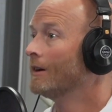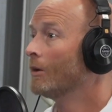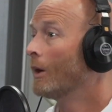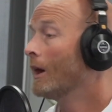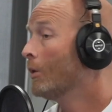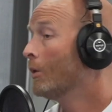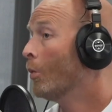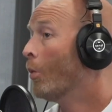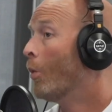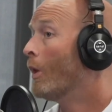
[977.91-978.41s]

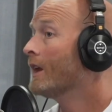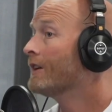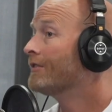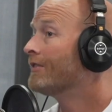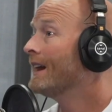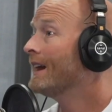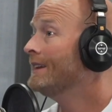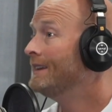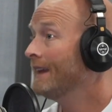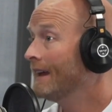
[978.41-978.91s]
Right? What
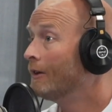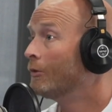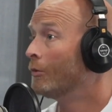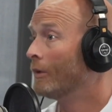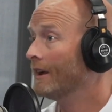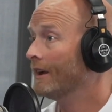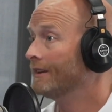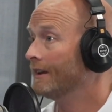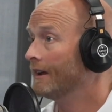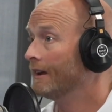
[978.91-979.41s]
if I did
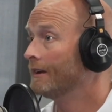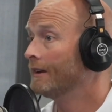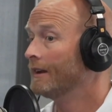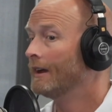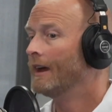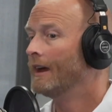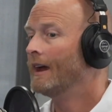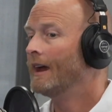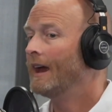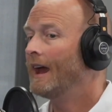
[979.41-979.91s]
rent it
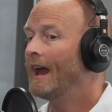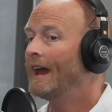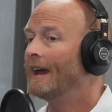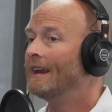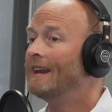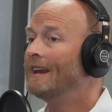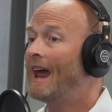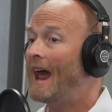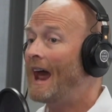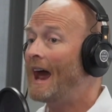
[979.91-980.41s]

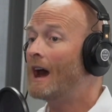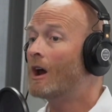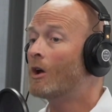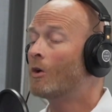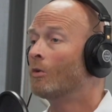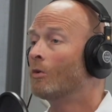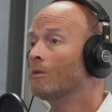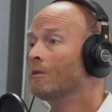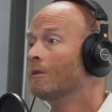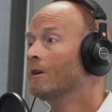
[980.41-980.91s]
and
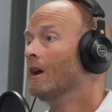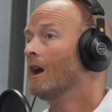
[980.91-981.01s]
now